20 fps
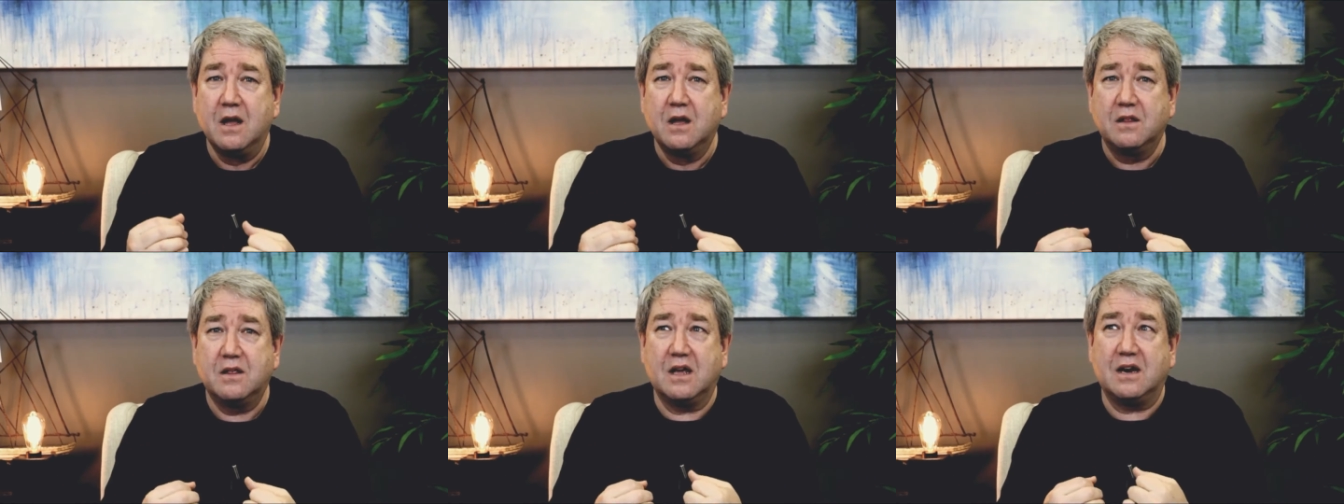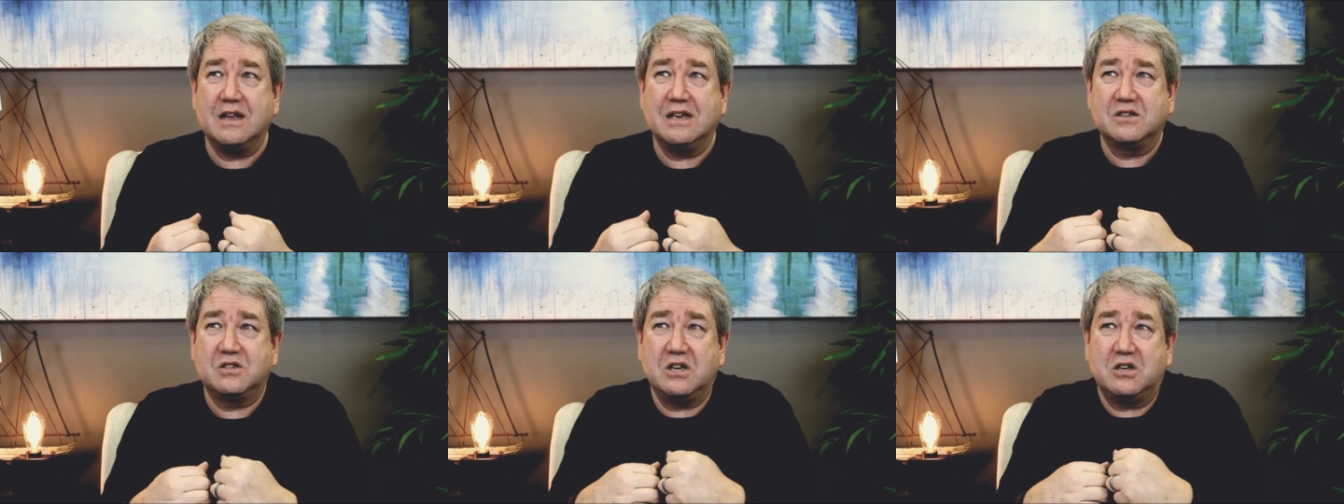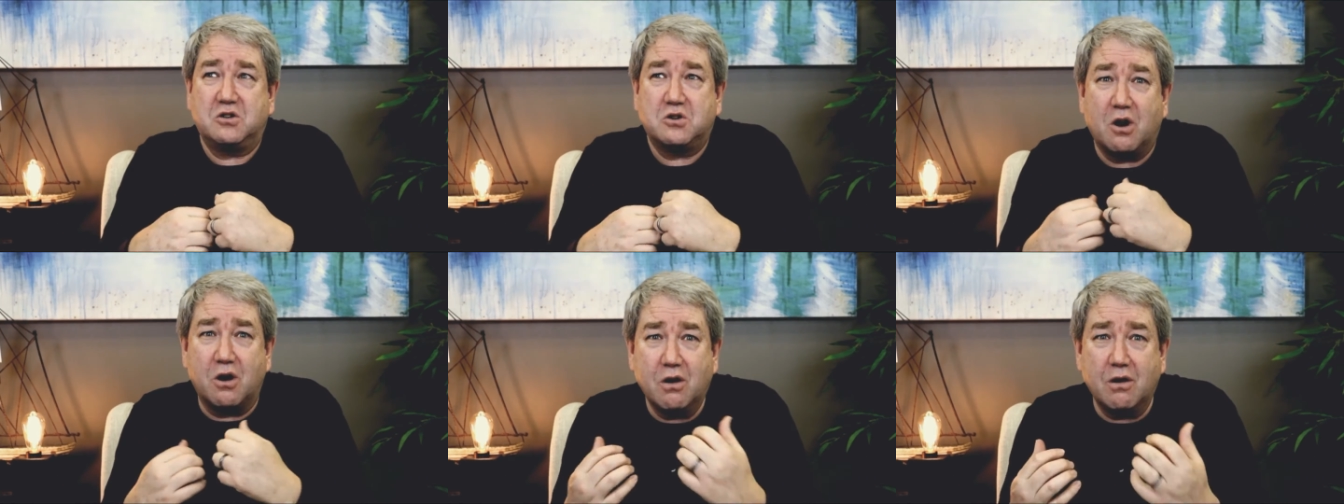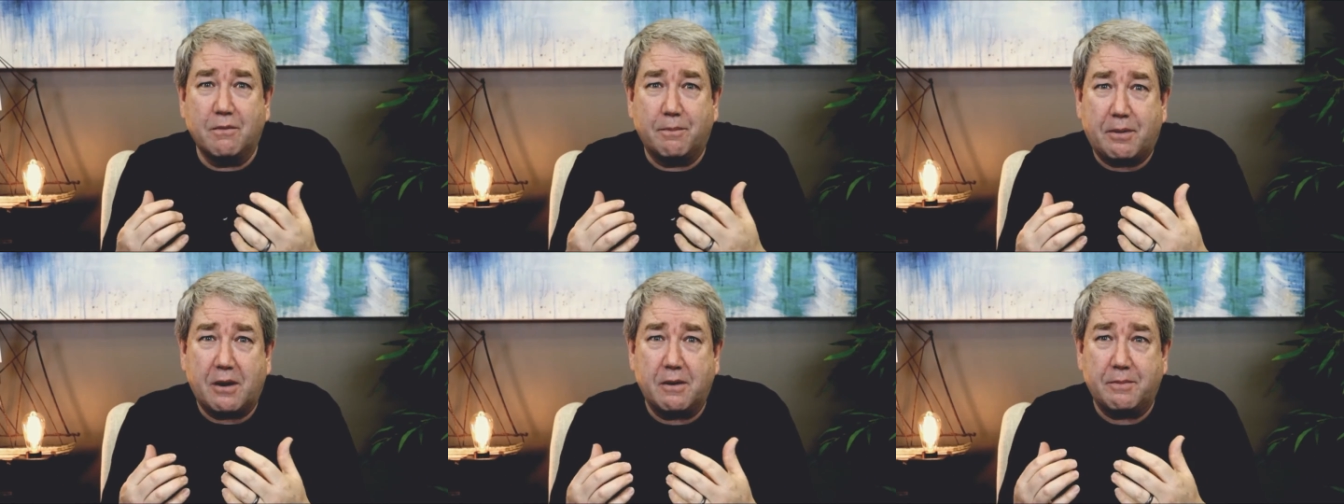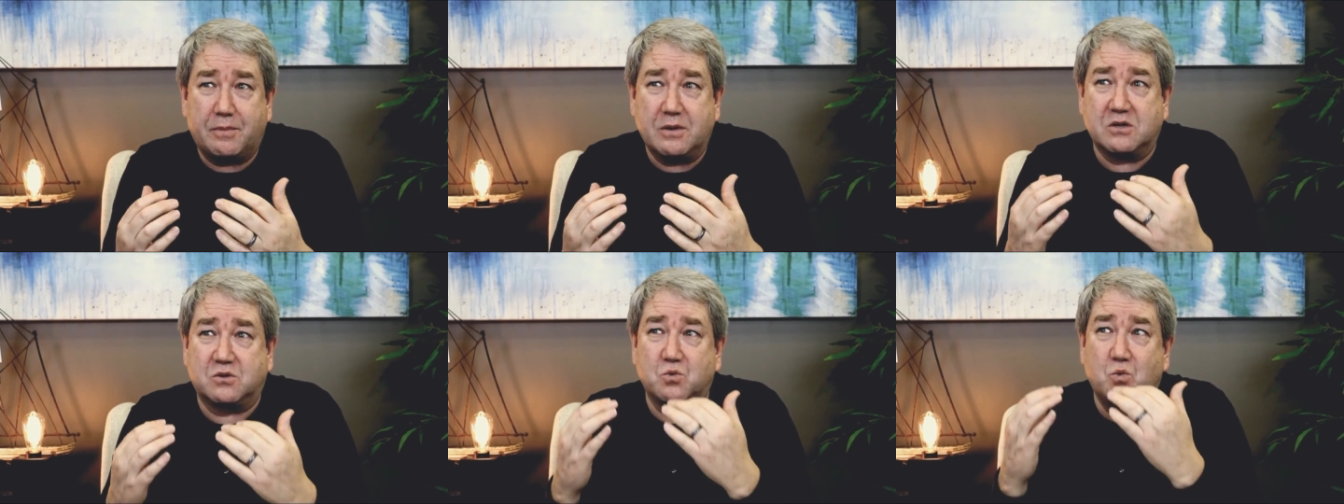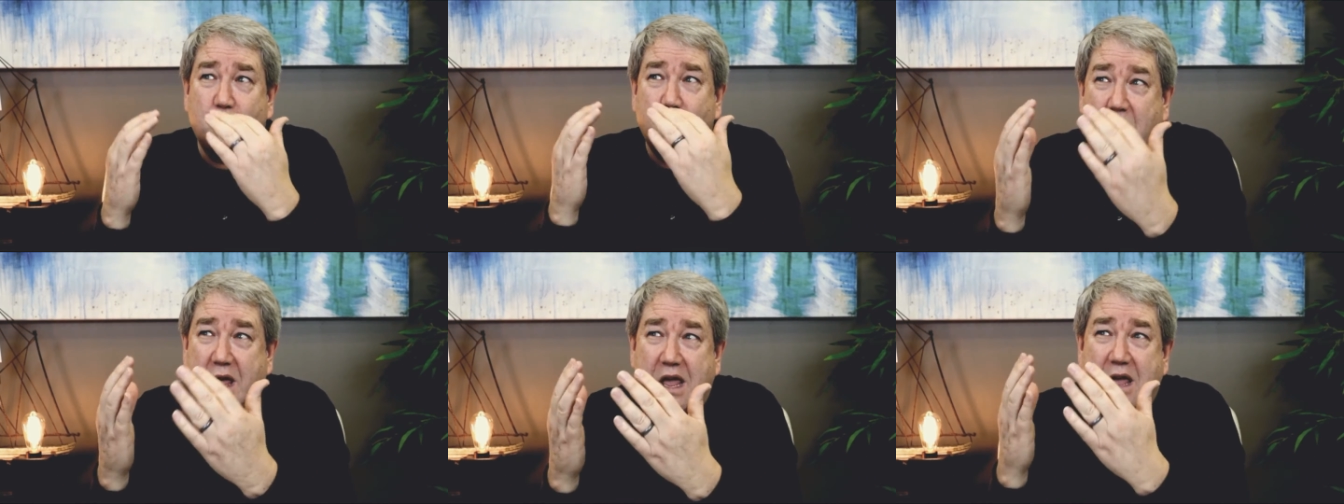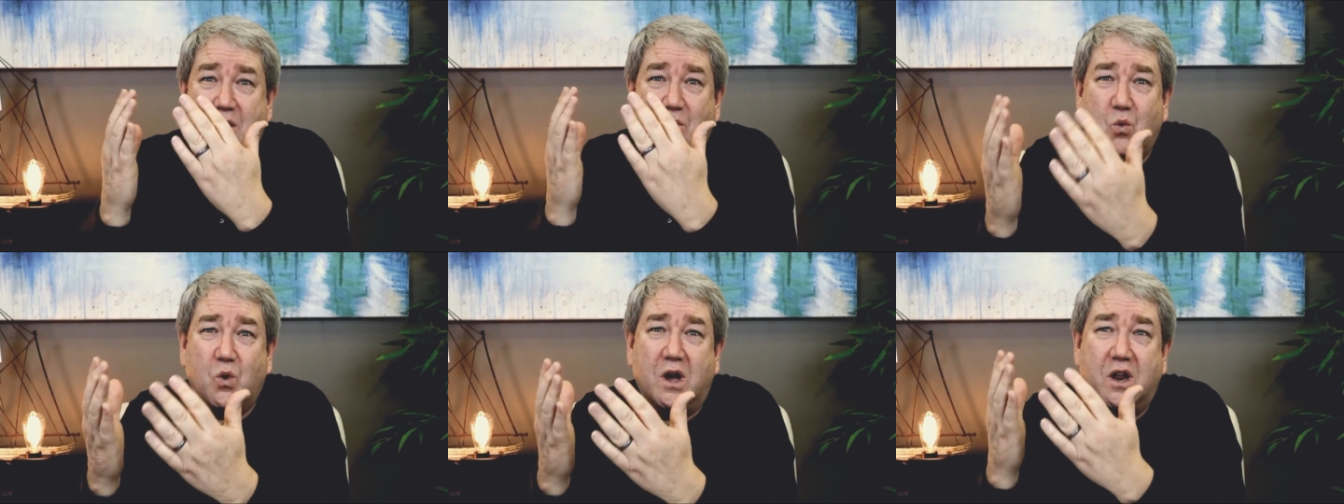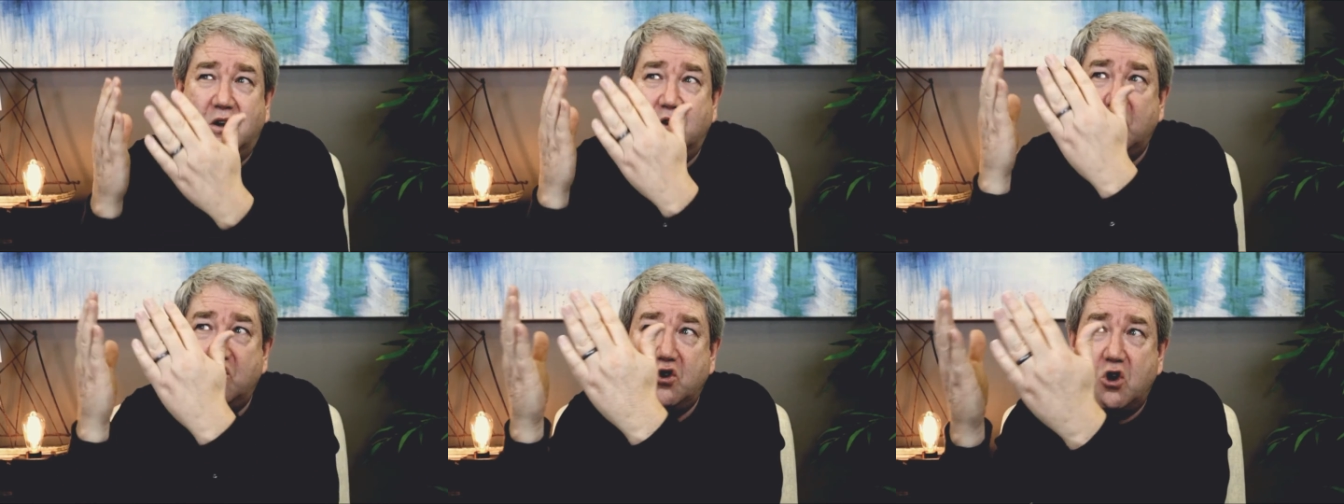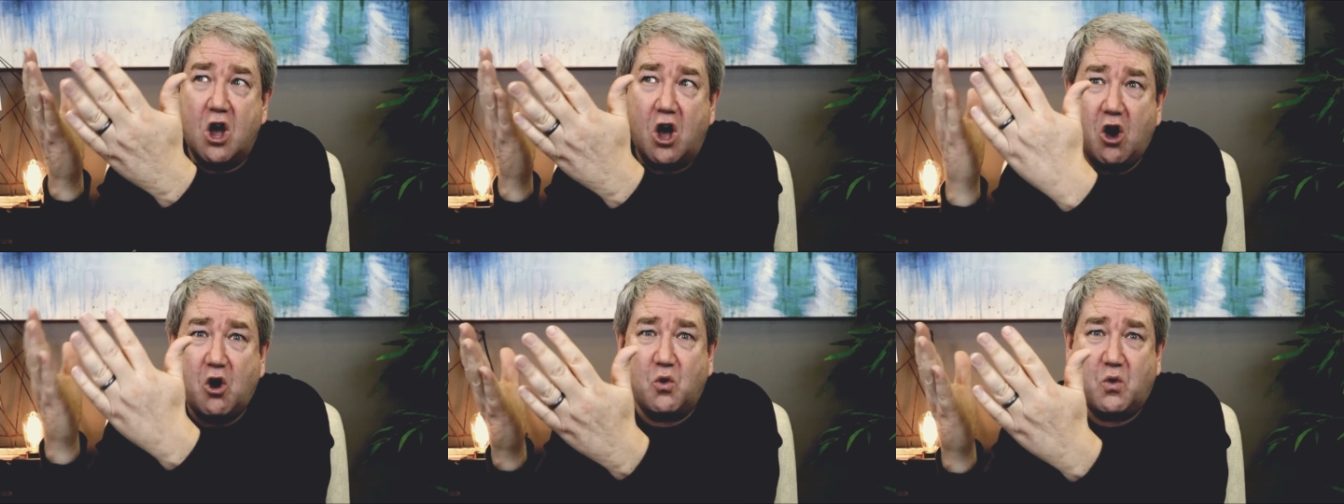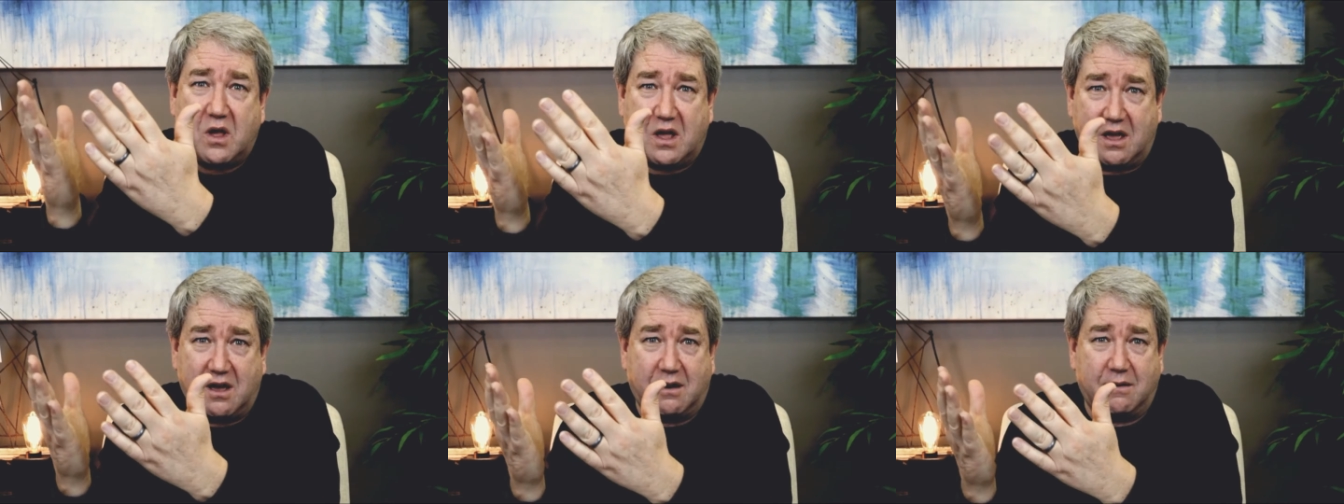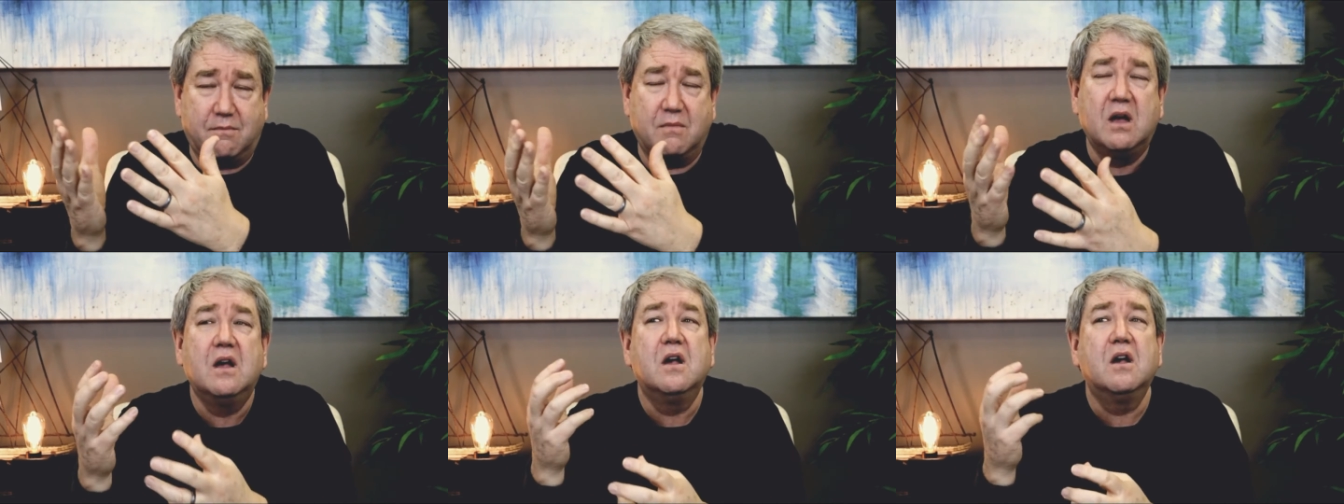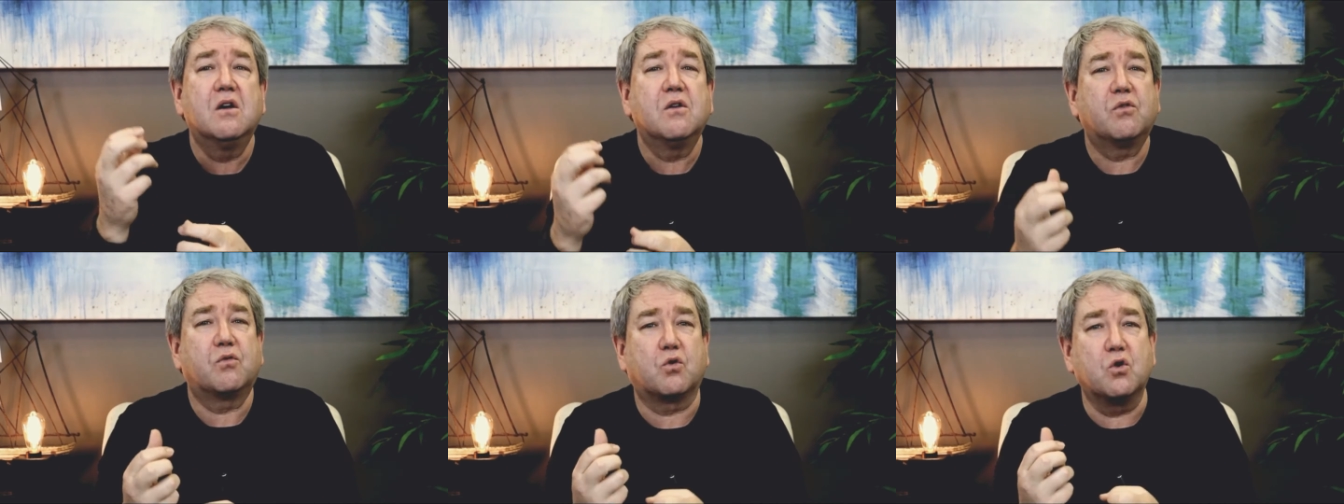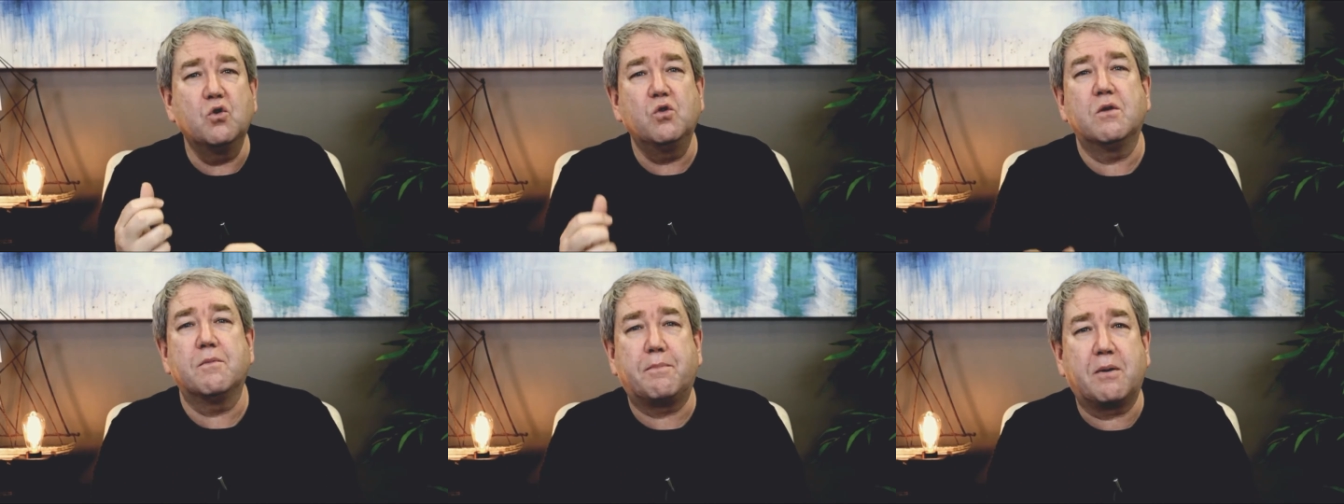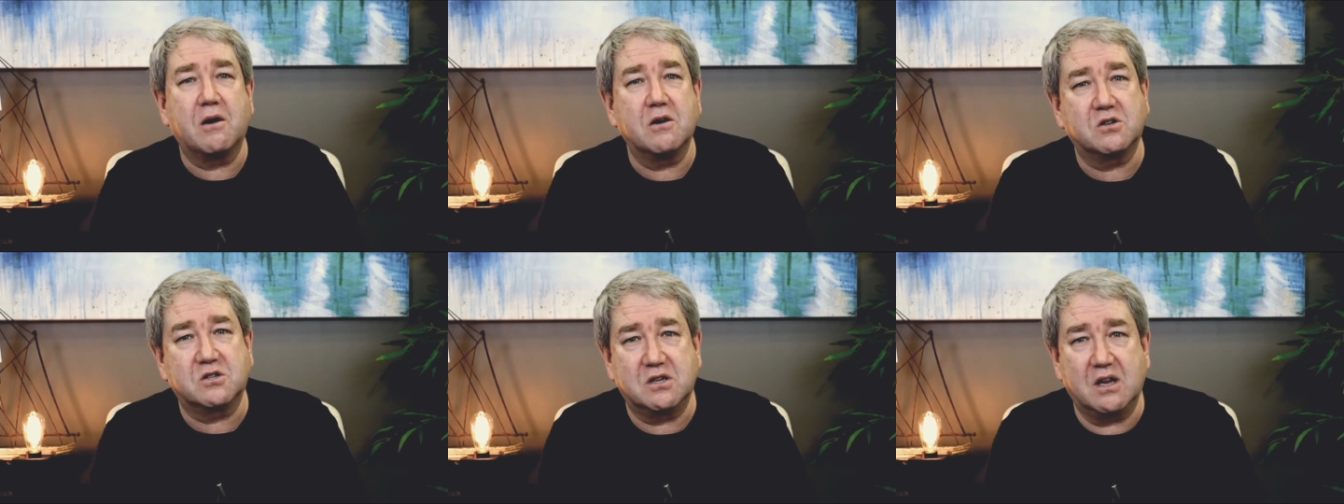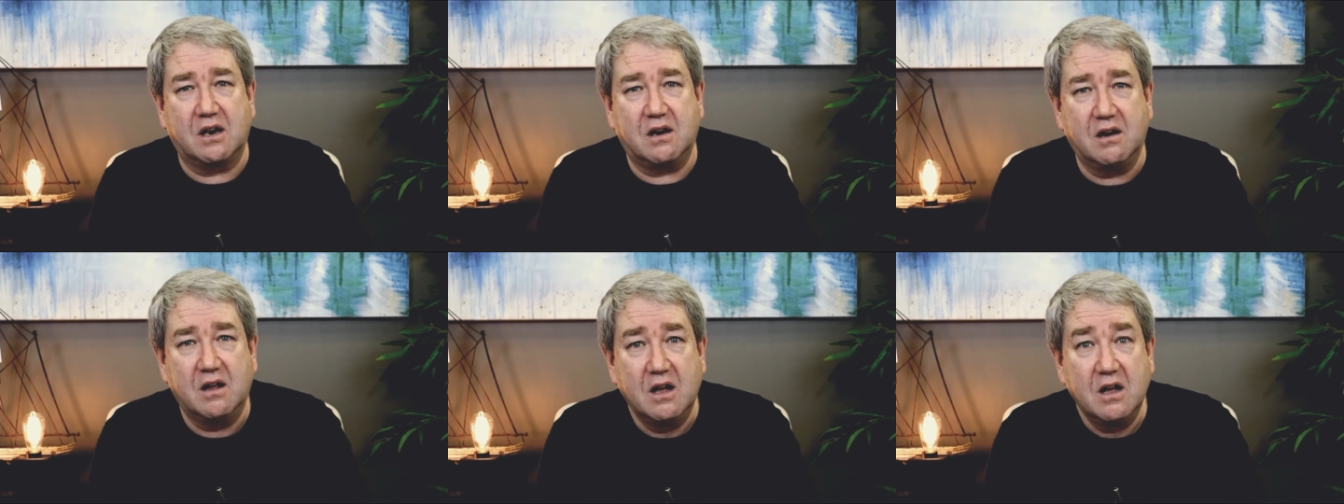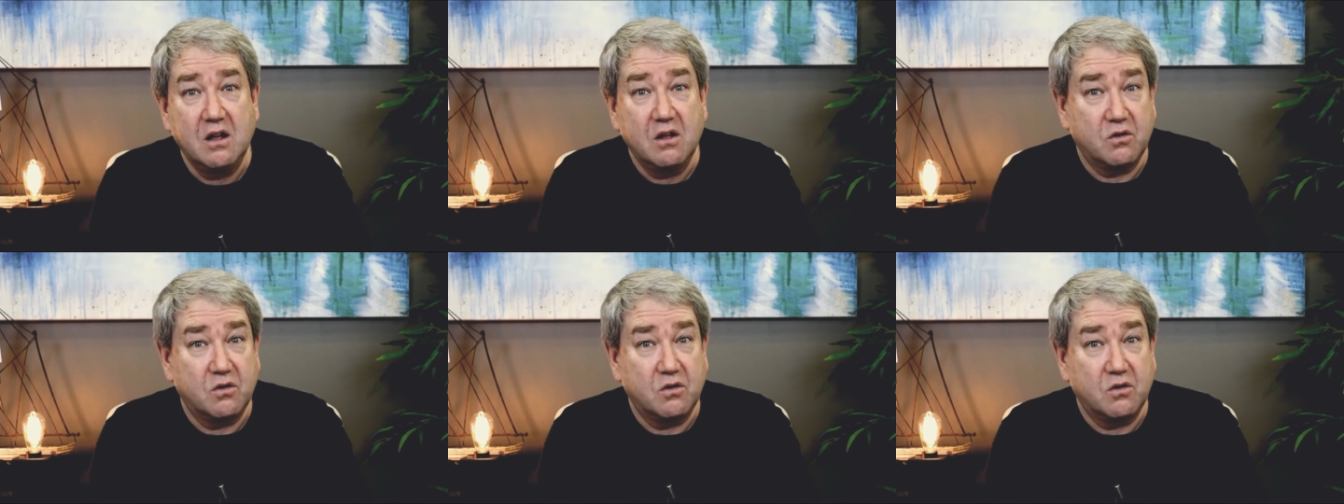that His eternal purpose, we would know Him through the person,